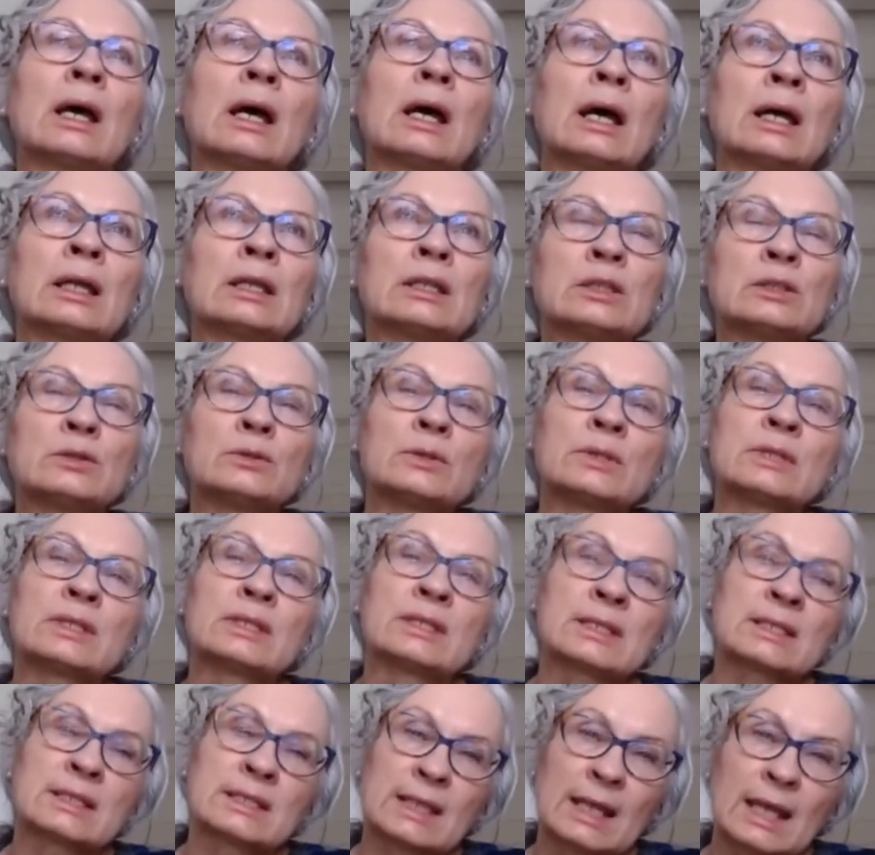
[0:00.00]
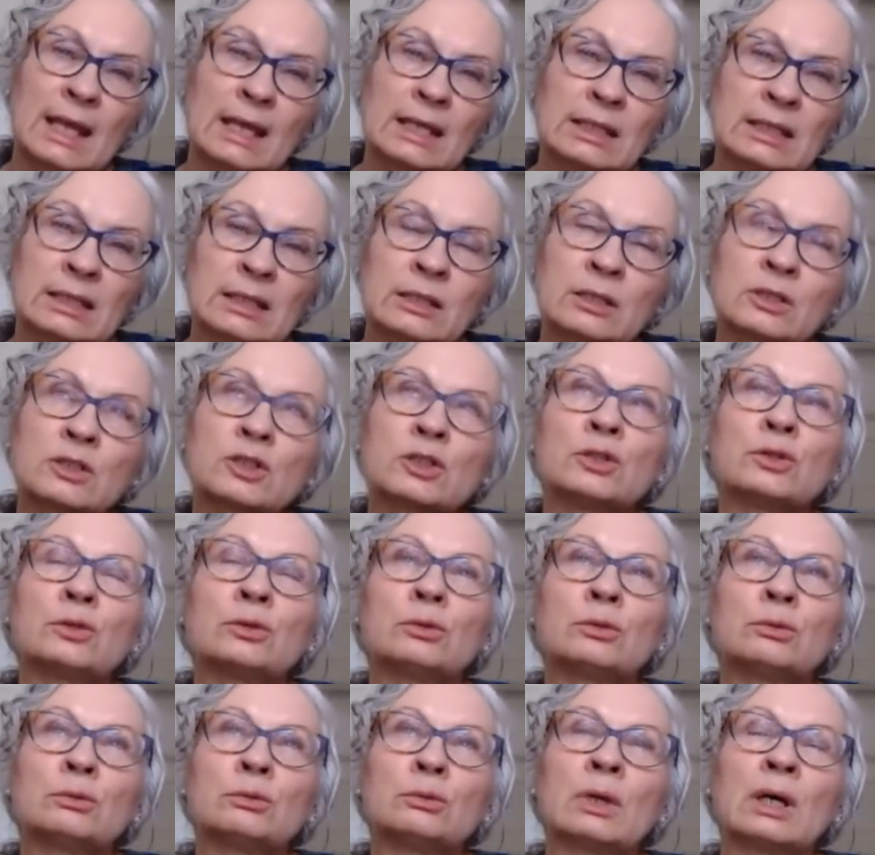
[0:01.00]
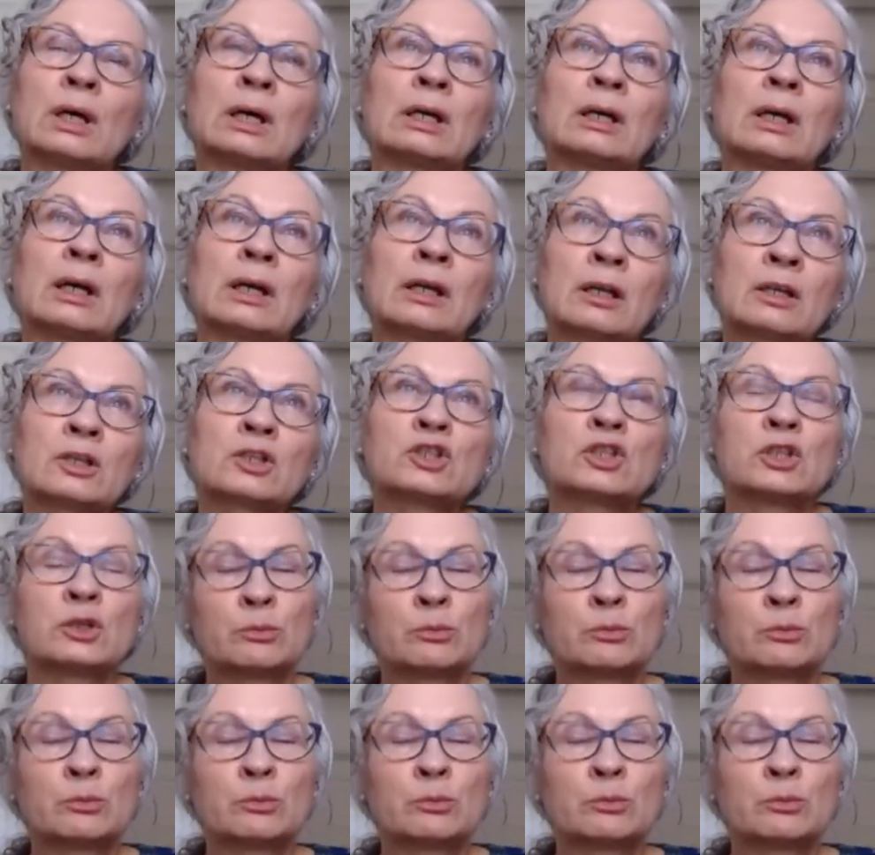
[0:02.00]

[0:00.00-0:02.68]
I use scanning I